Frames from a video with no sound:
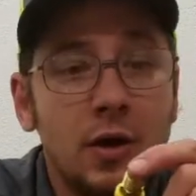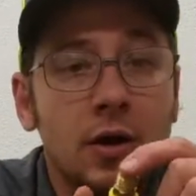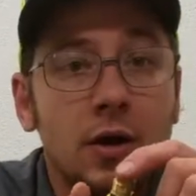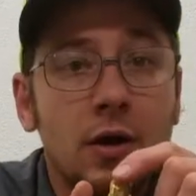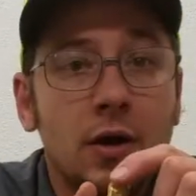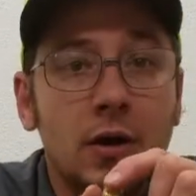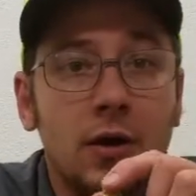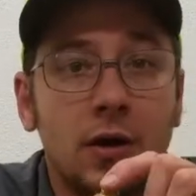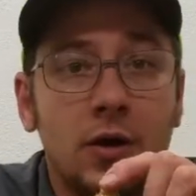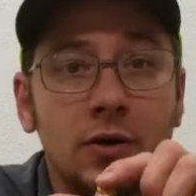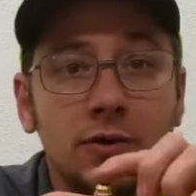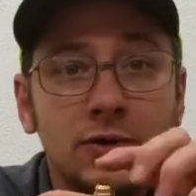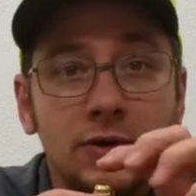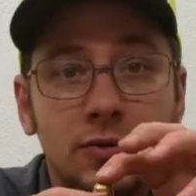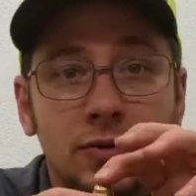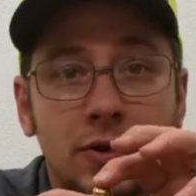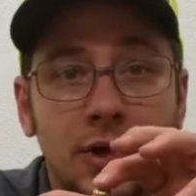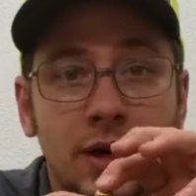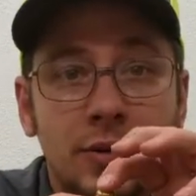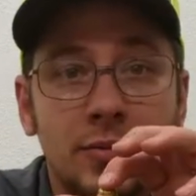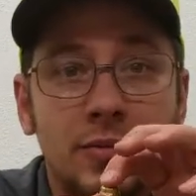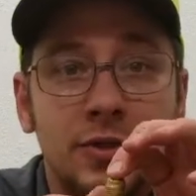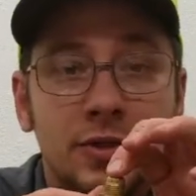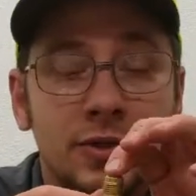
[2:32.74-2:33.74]
also
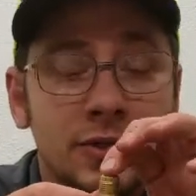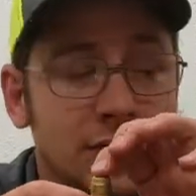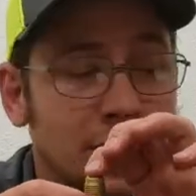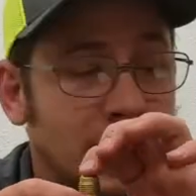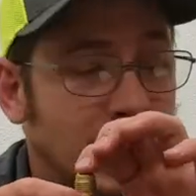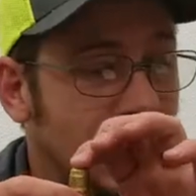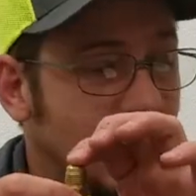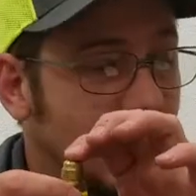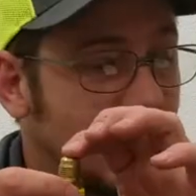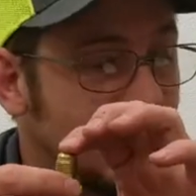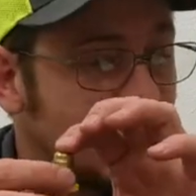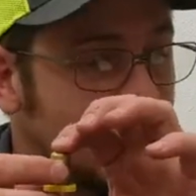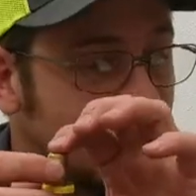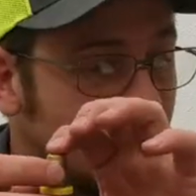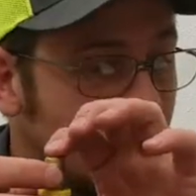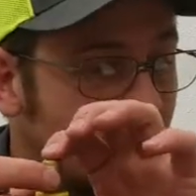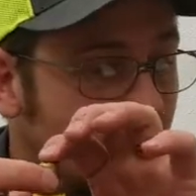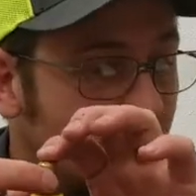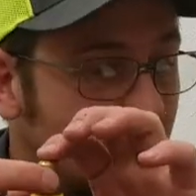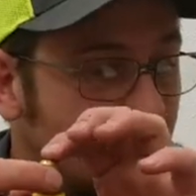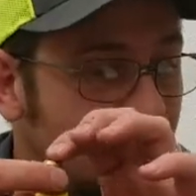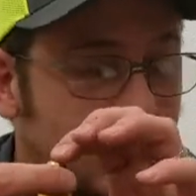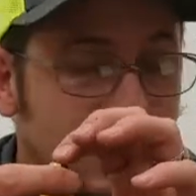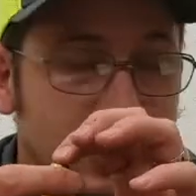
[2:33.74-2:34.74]
come in size
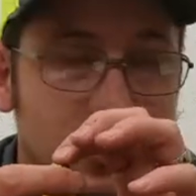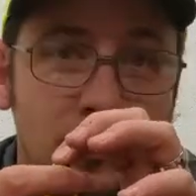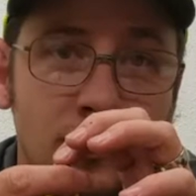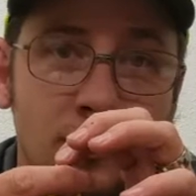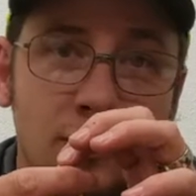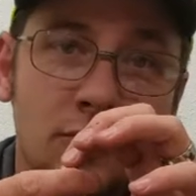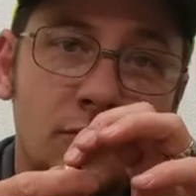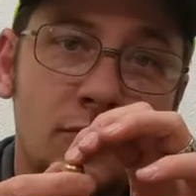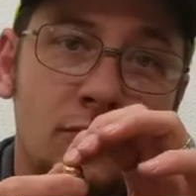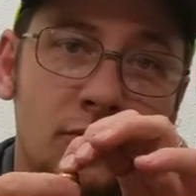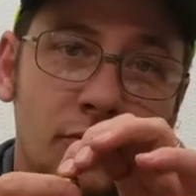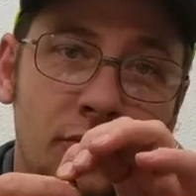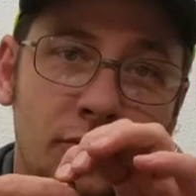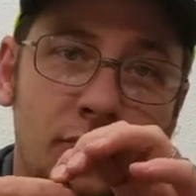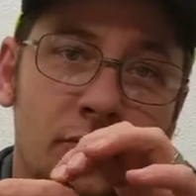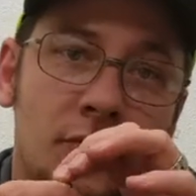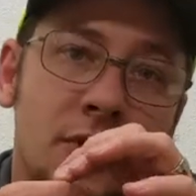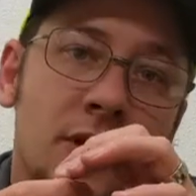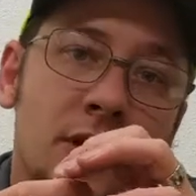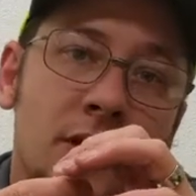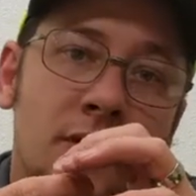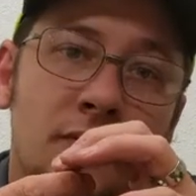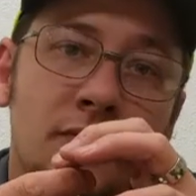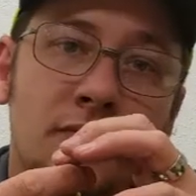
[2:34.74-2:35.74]
2,
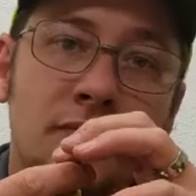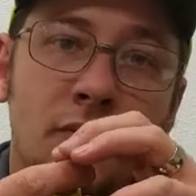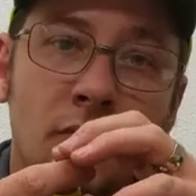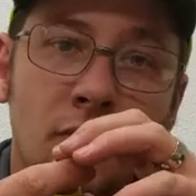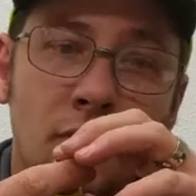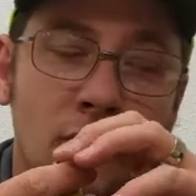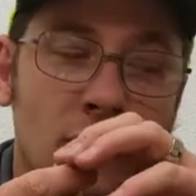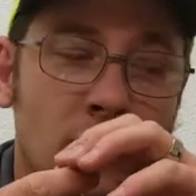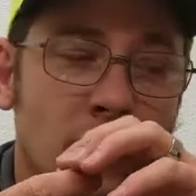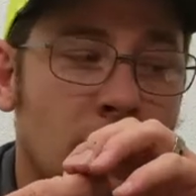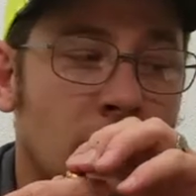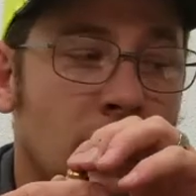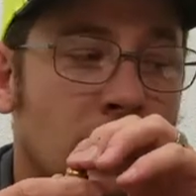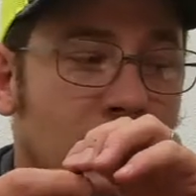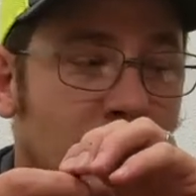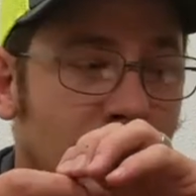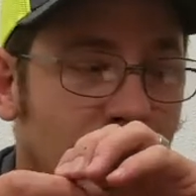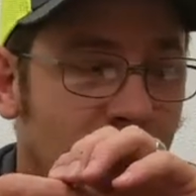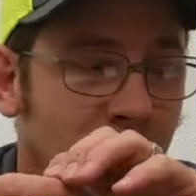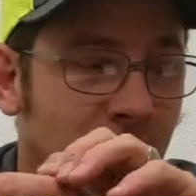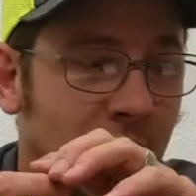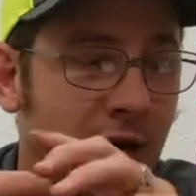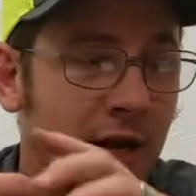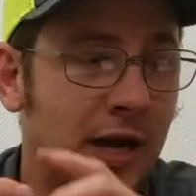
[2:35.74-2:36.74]
3, 4,
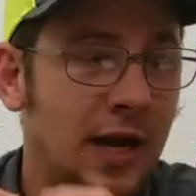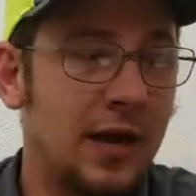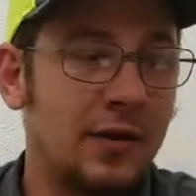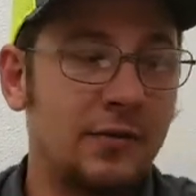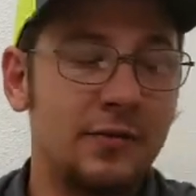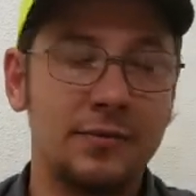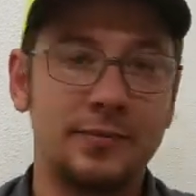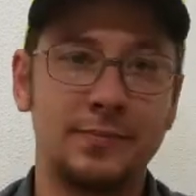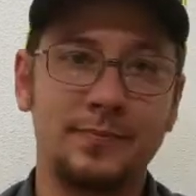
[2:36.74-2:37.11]
5,